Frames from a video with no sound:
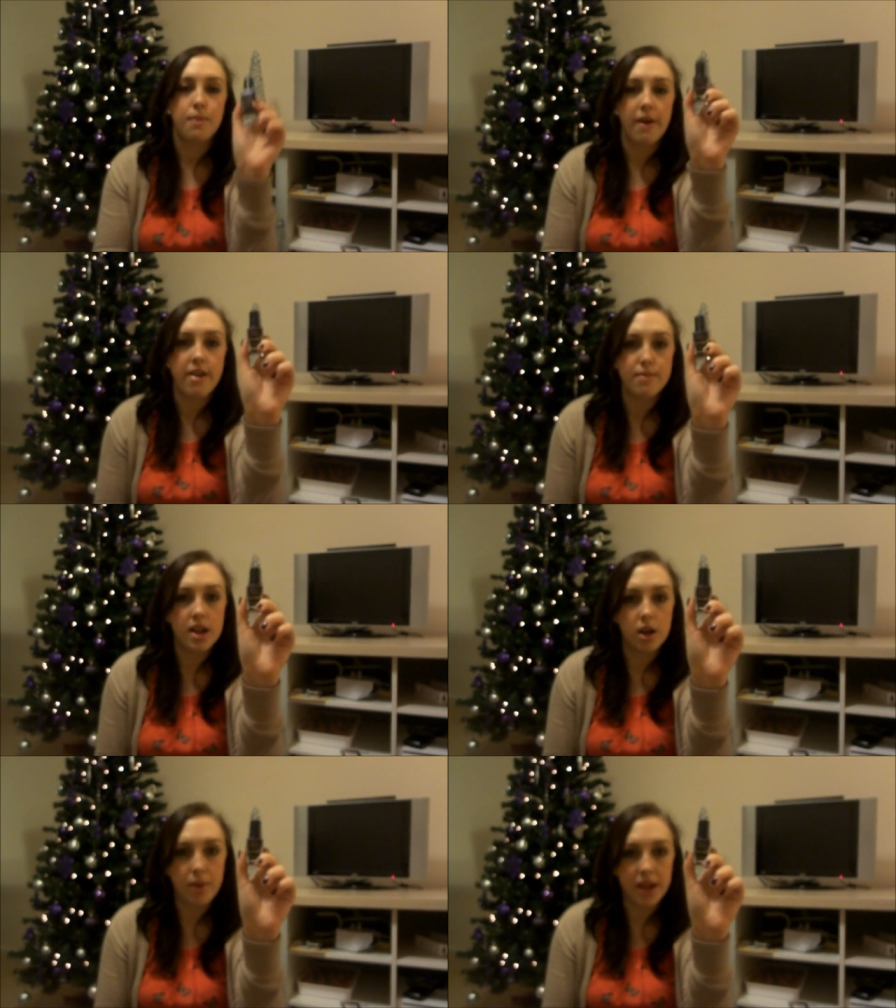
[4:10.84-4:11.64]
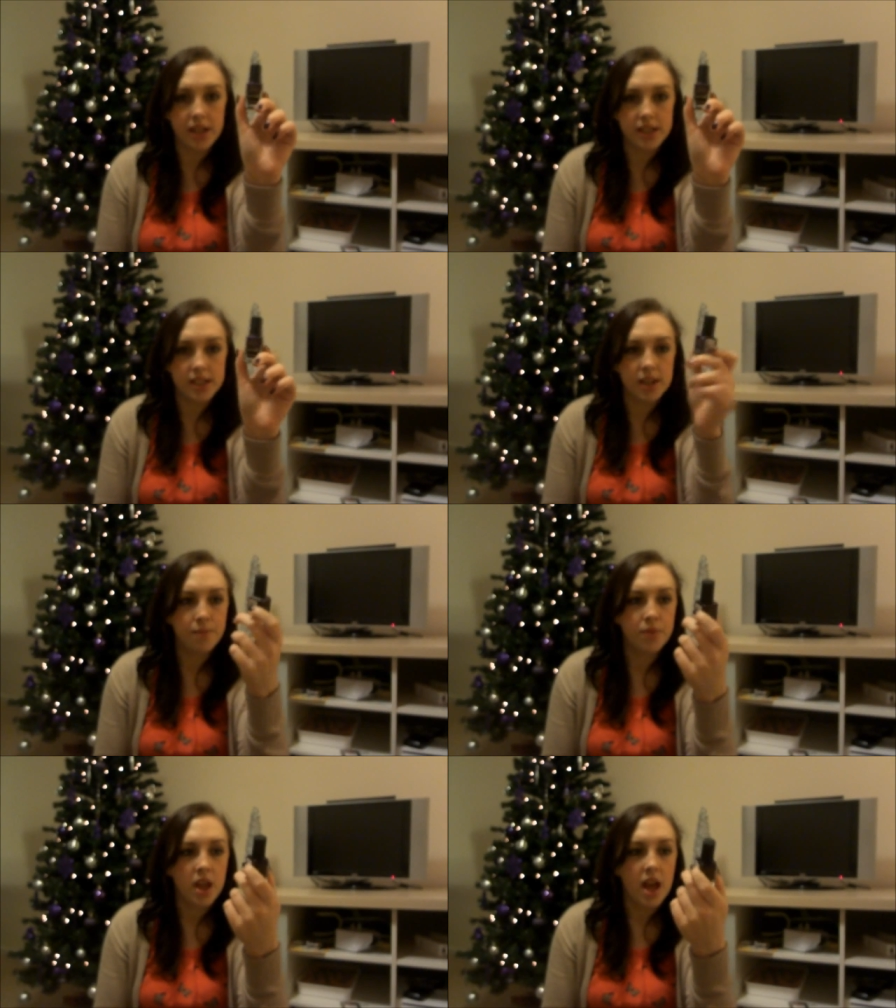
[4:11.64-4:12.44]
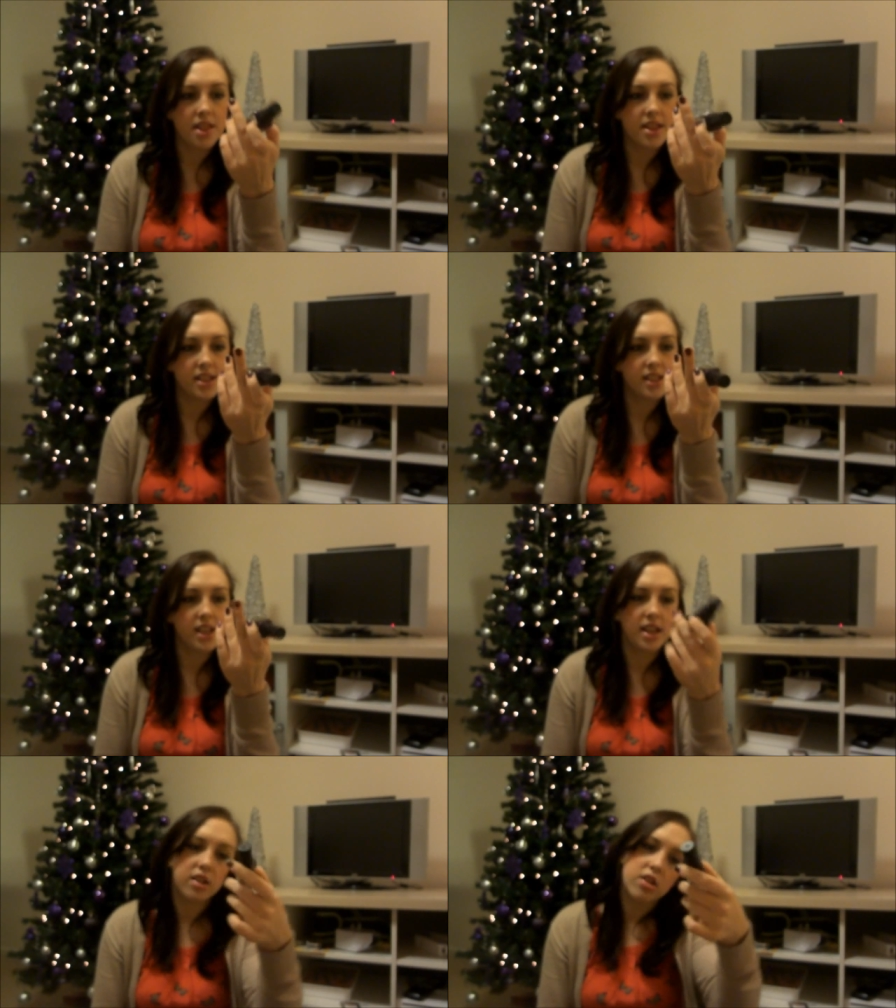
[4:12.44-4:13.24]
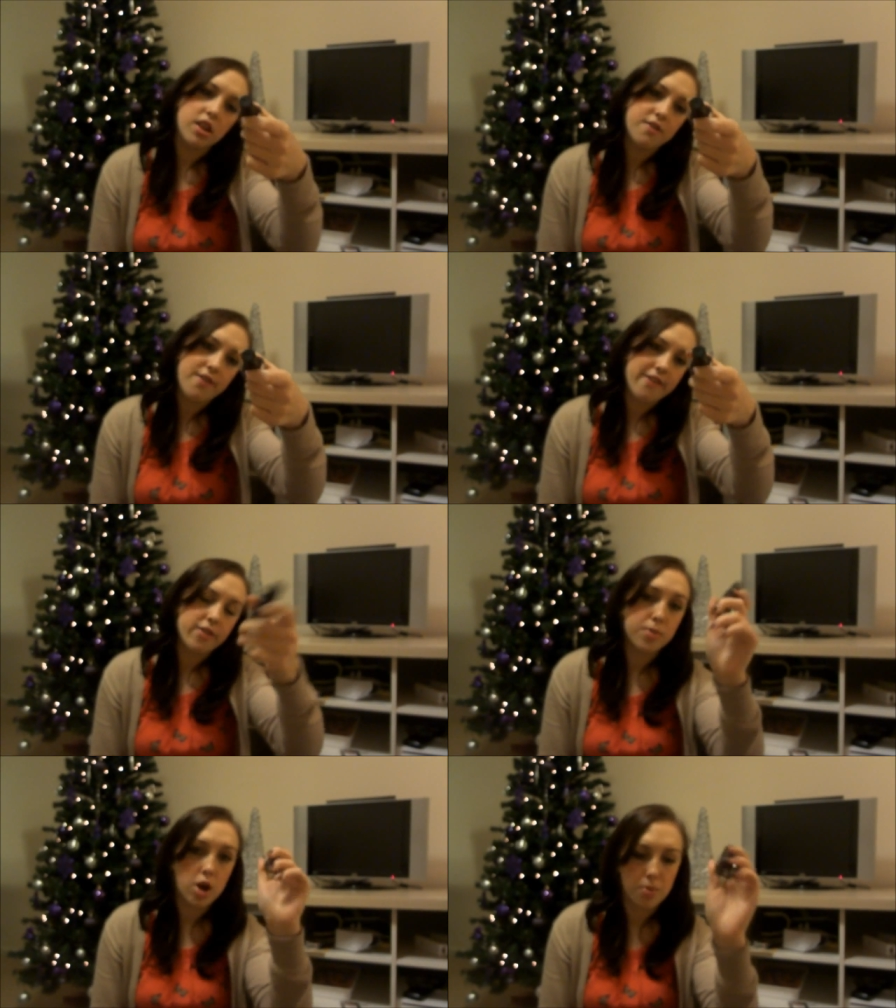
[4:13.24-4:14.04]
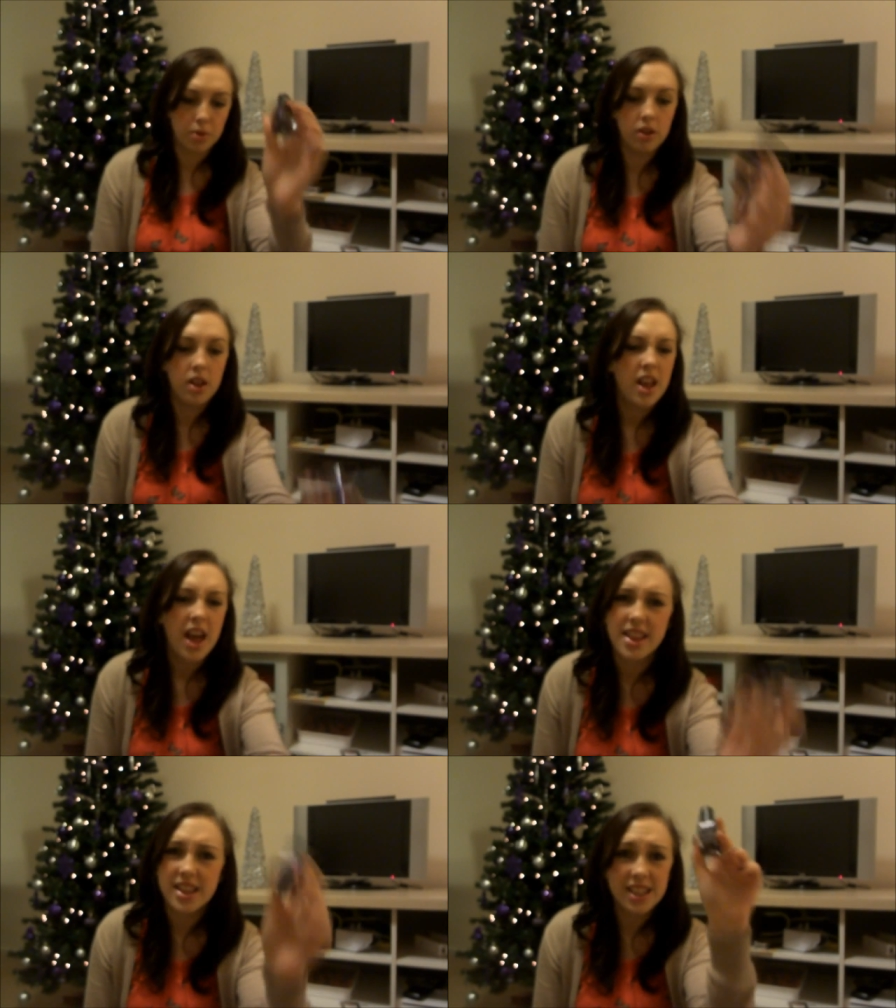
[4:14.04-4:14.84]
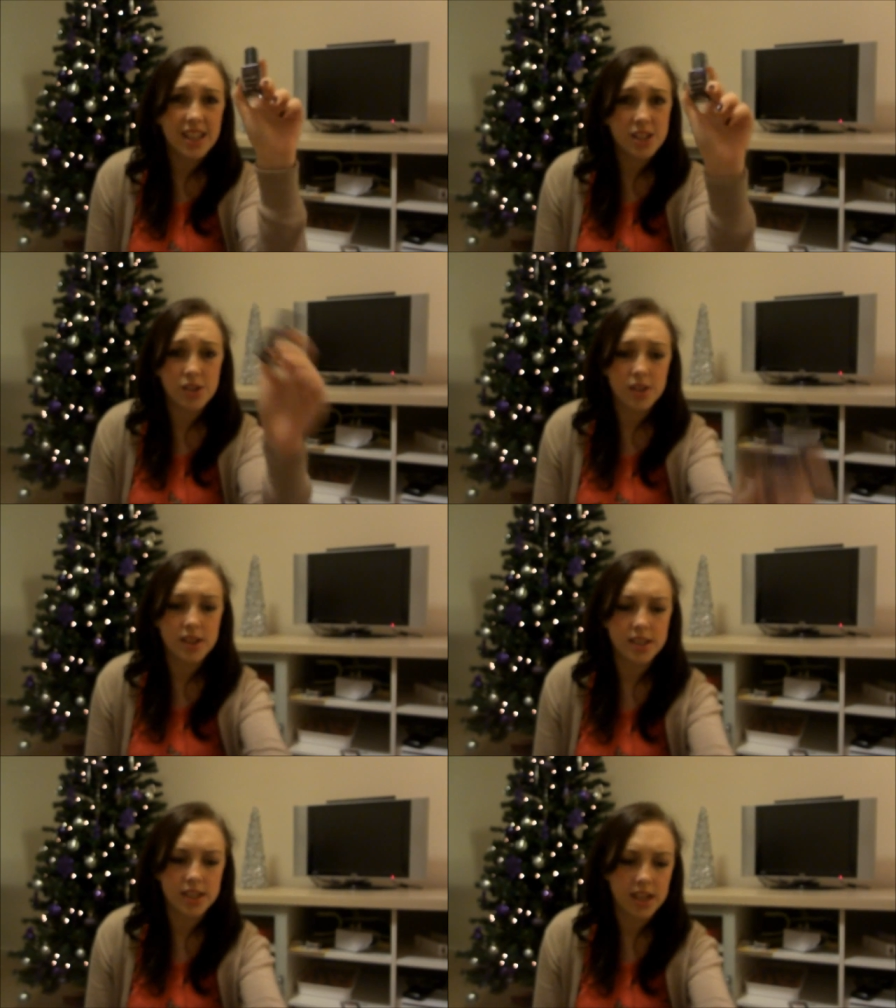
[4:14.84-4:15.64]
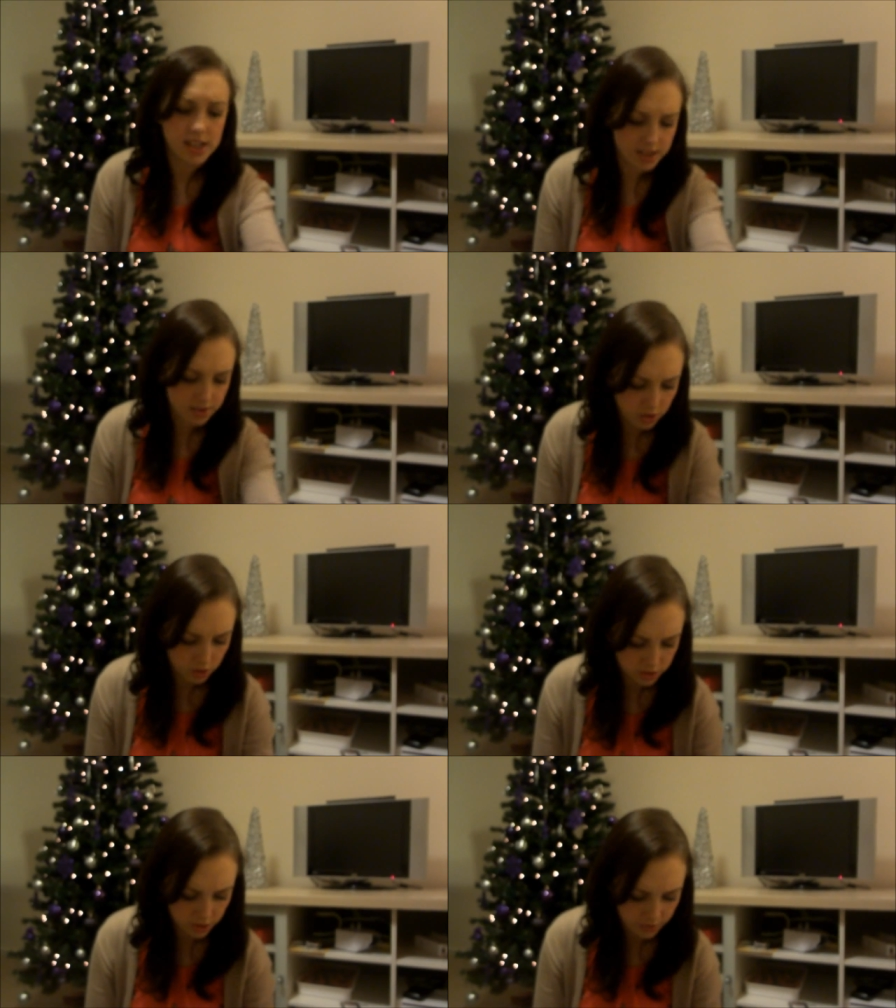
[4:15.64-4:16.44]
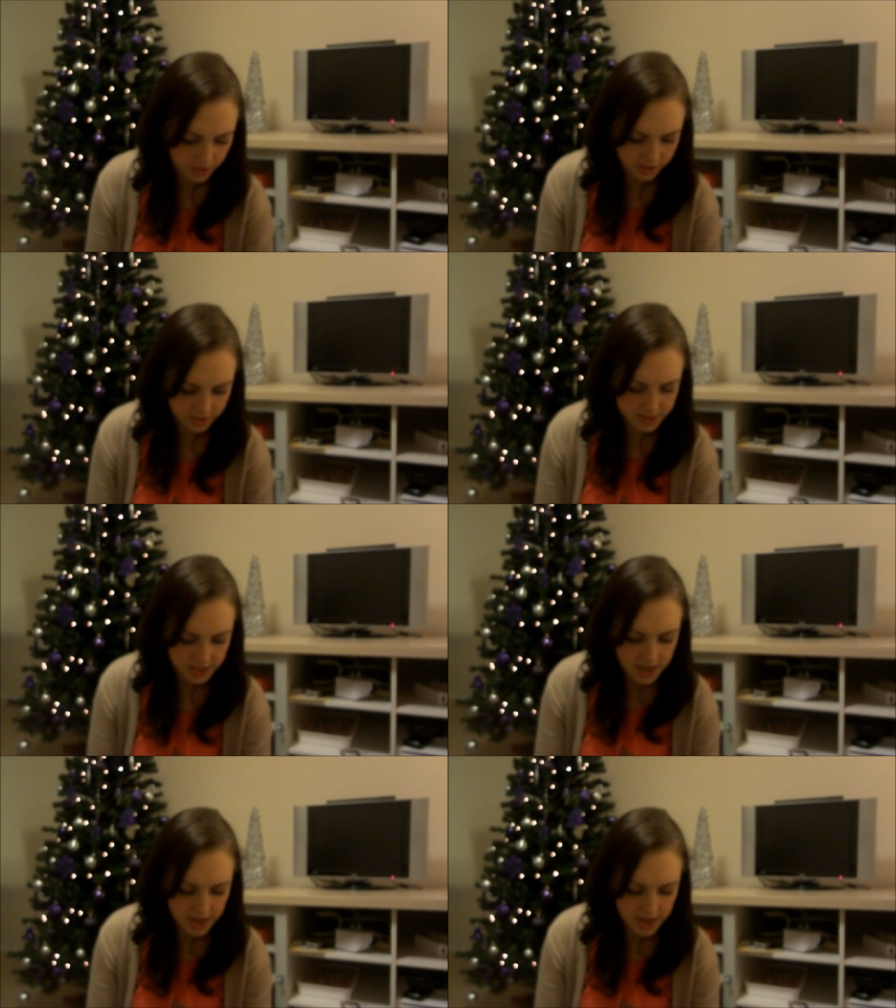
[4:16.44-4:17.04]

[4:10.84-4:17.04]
Barry M nail paint, and this is in the colour Vivid Purple, and these are like $2.99, so they're also really good.